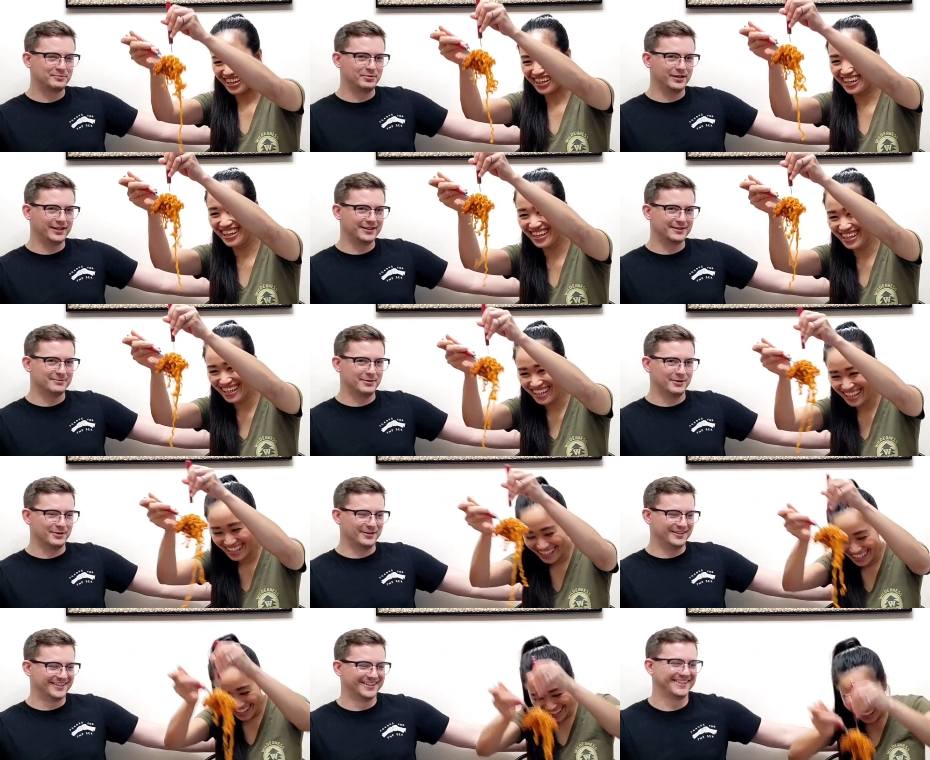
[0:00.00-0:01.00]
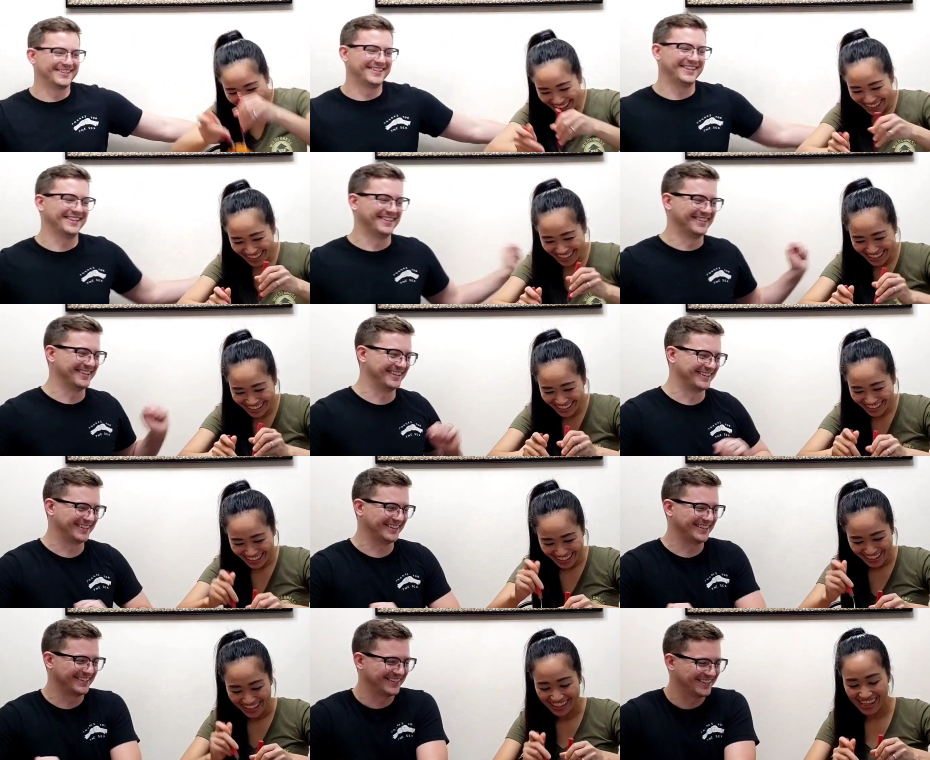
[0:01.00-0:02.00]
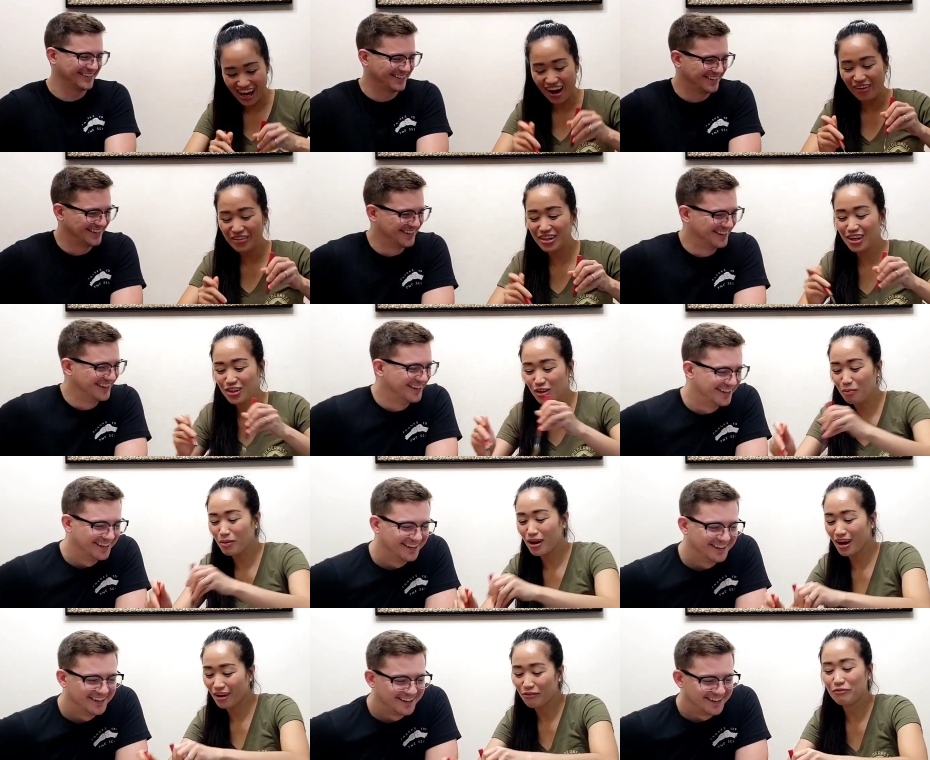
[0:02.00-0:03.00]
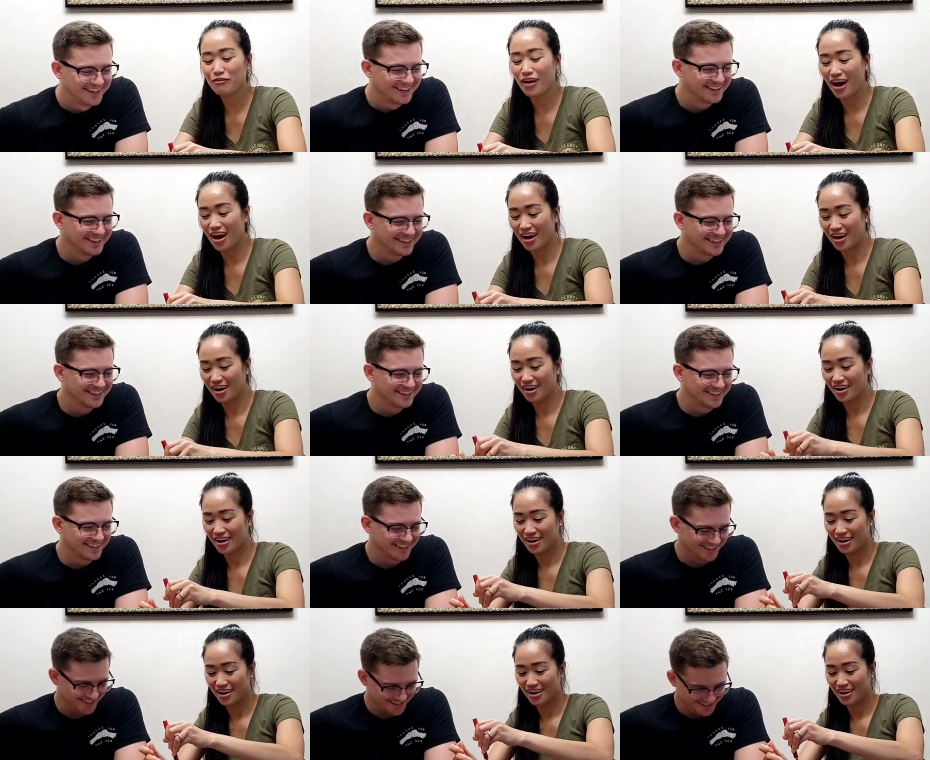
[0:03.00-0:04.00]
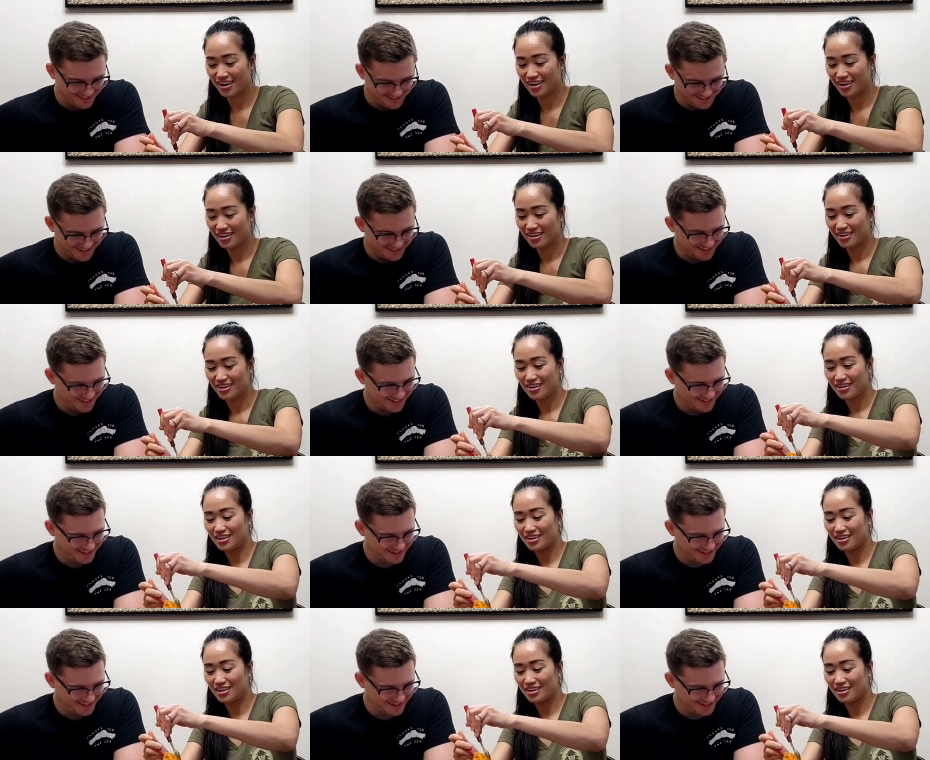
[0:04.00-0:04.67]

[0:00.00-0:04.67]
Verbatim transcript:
Speaker 1: splitting the bowl. Yeah, we need to be fair. Yeah.